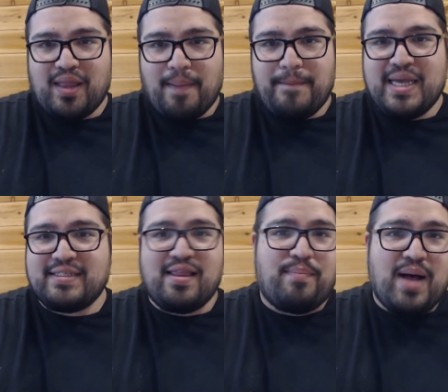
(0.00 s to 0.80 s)
piece
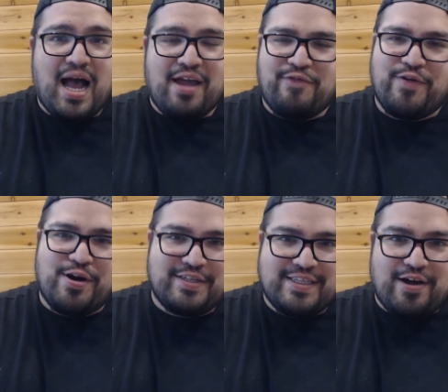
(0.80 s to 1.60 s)
of the pie for
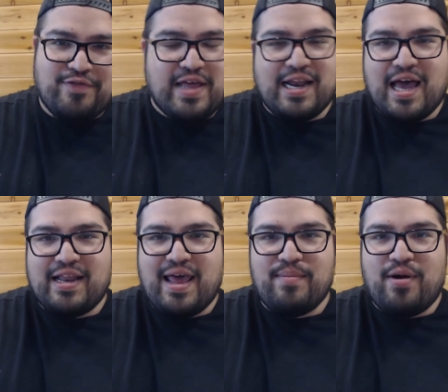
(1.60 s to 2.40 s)
yourself out of
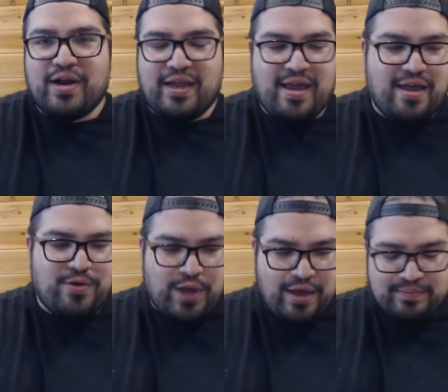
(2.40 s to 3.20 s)
that market cake.
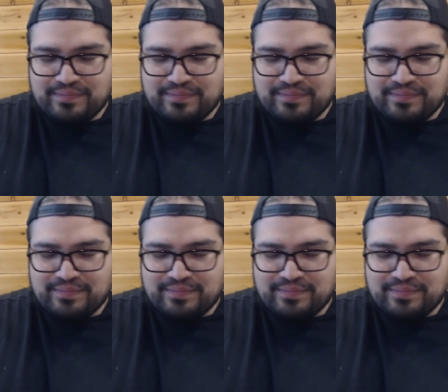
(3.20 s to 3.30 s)
Okay,